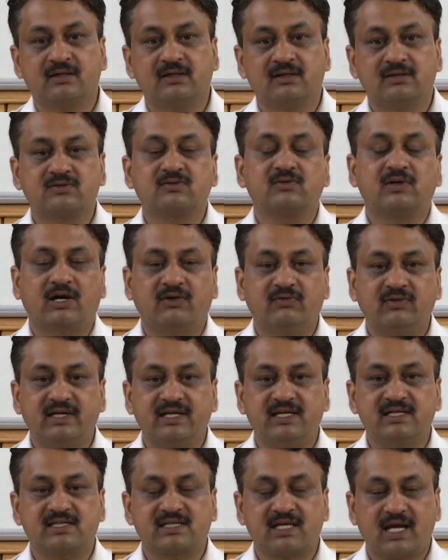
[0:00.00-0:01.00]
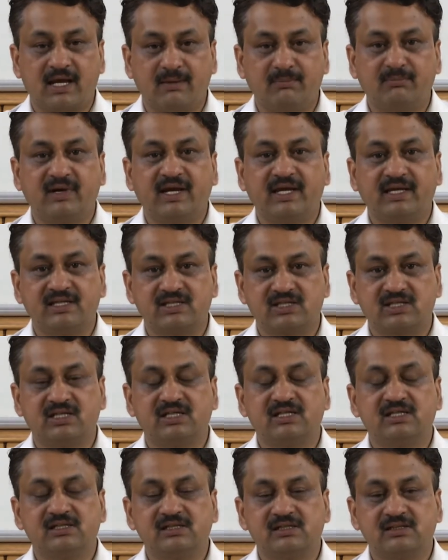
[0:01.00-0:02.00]
So, nowadays I am buying
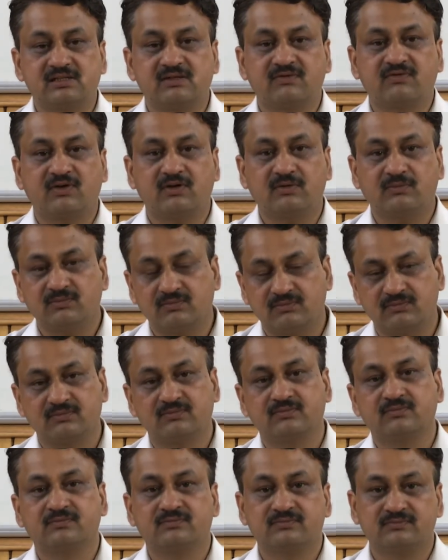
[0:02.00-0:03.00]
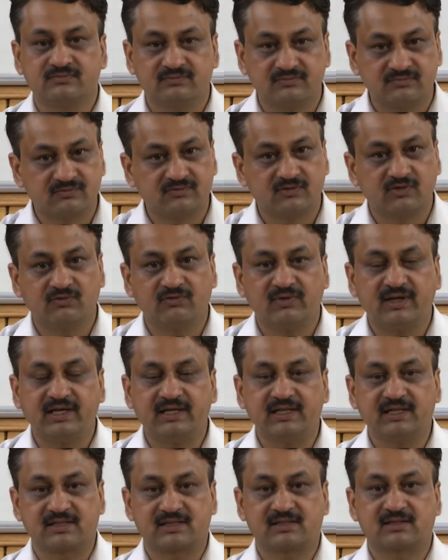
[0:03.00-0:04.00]
steels from
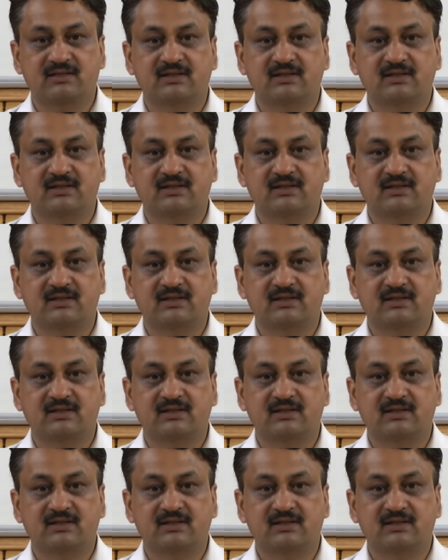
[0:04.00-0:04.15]
vendors.